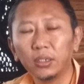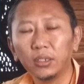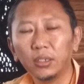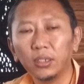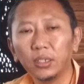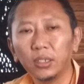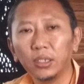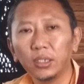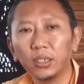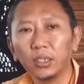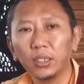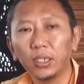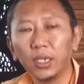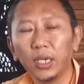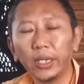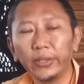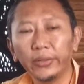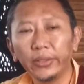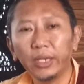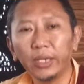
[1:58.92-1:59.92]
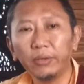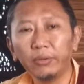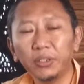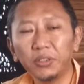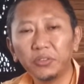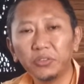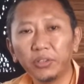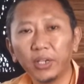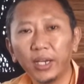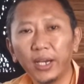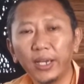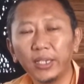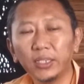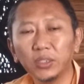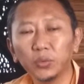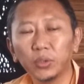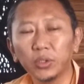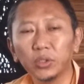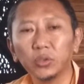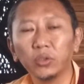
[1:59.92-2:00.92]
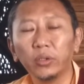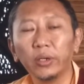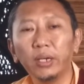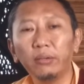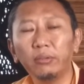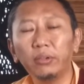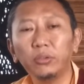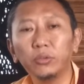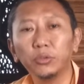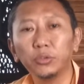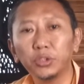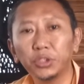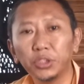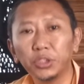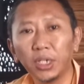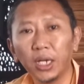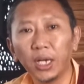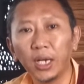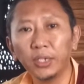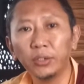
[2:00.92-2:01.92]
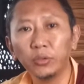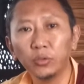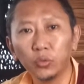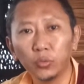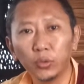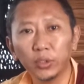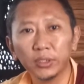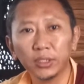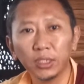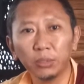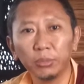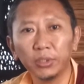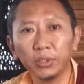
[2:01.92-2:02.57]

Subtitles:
and never tries whatsoever to shine towards somebody else.